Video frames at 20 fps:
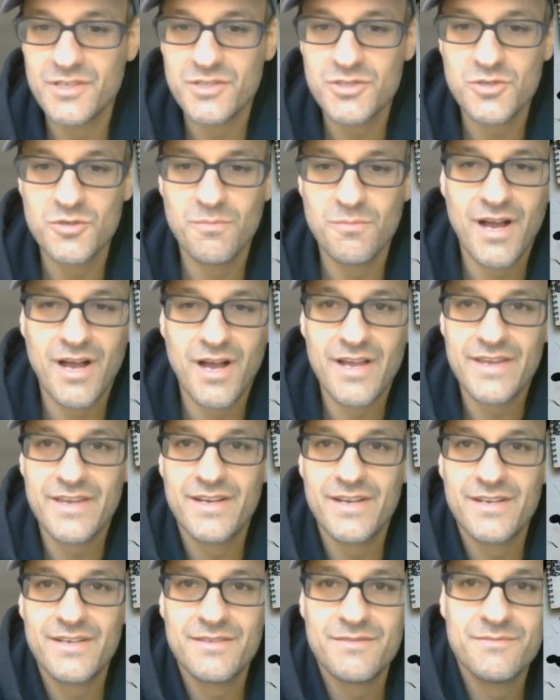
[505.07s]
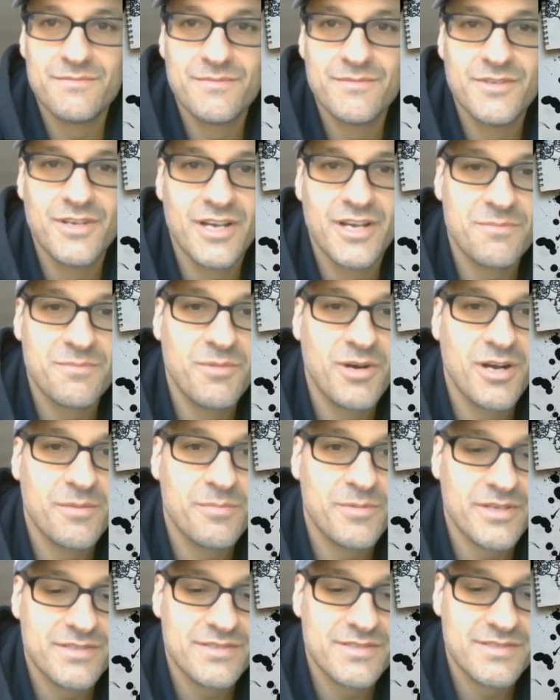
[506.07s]
my Nutty
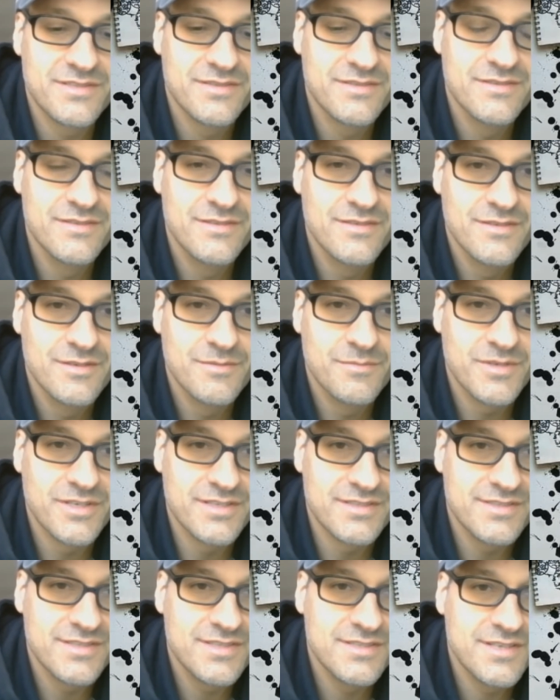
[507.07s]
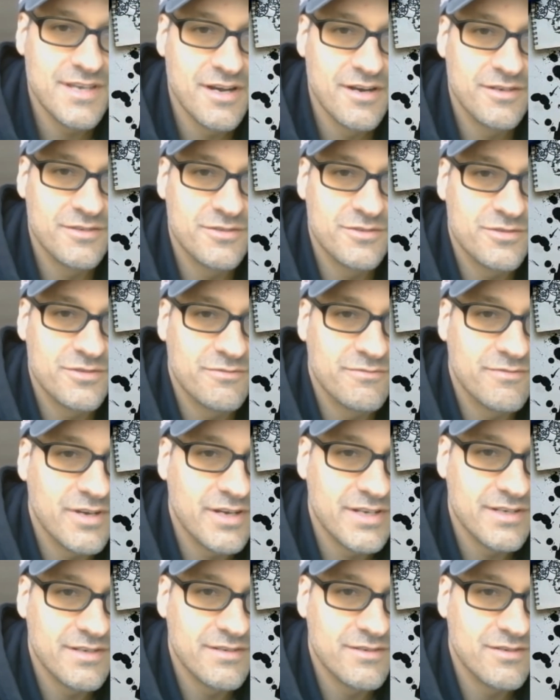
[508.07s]
Puppets, because these characters are
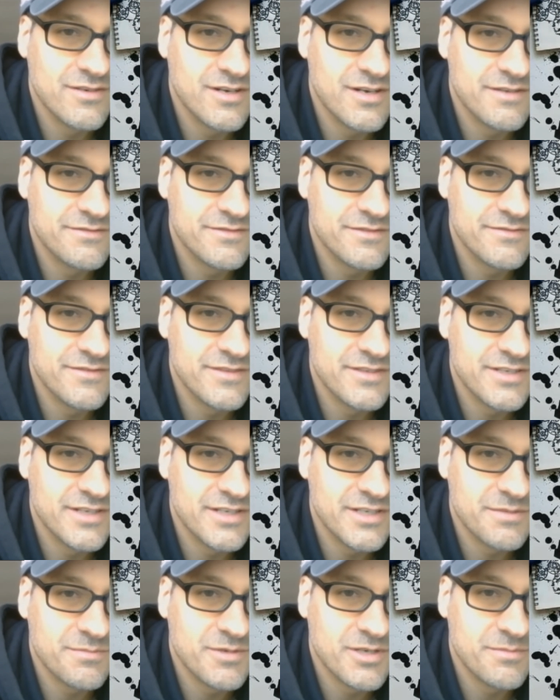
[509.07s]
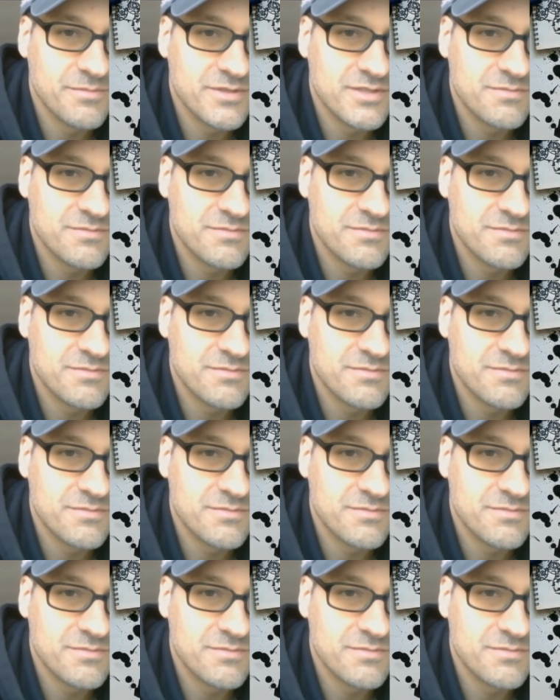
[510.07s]
right off of the Nutty Puppets